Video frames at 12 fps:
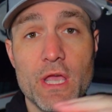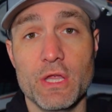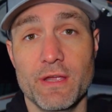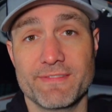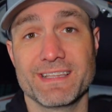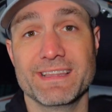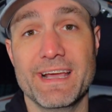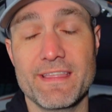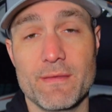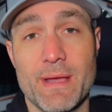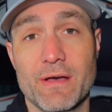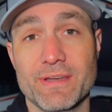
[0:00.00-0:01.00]
You have to lay
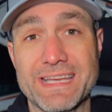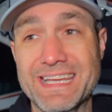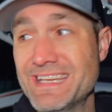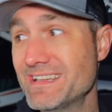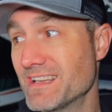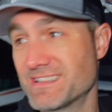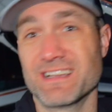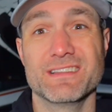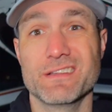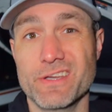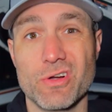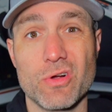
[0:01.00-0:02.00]
them out in heat. It's a
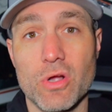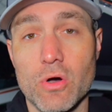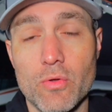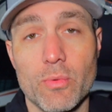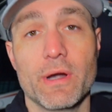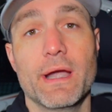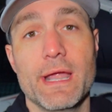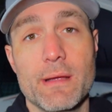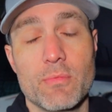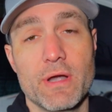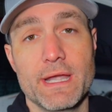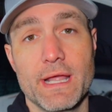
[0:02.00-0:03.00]
little cold where I
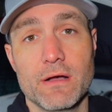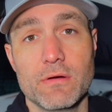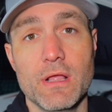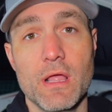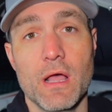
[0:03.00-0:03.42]
am right now